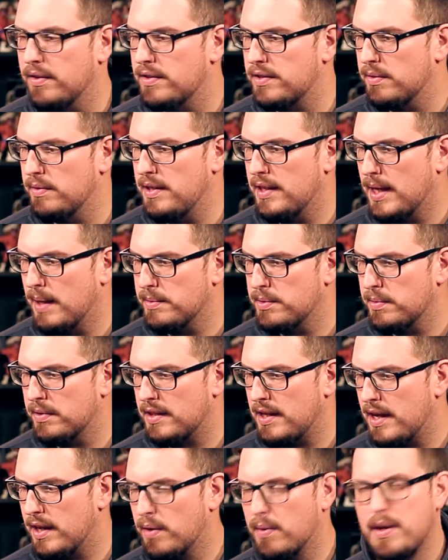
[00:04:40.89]
So he comes with
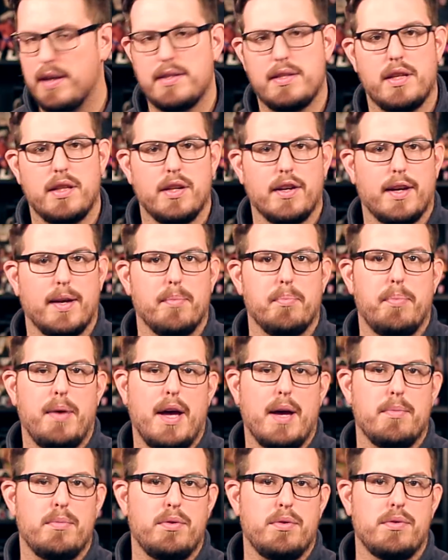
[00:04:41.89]
that crazy looking
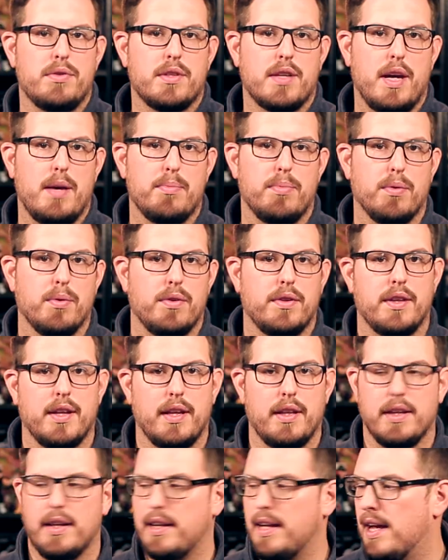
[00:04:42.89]
bamboo skateboard
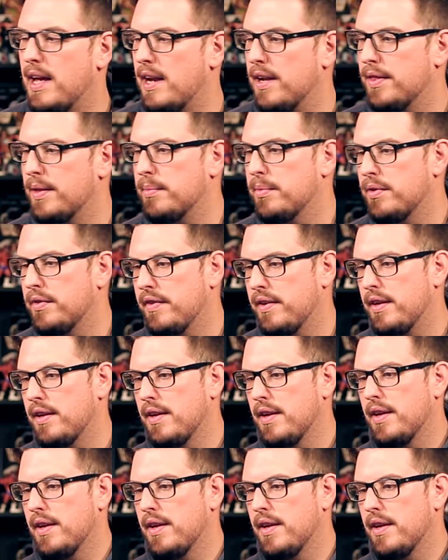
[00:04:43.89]
thing that he had in the movie.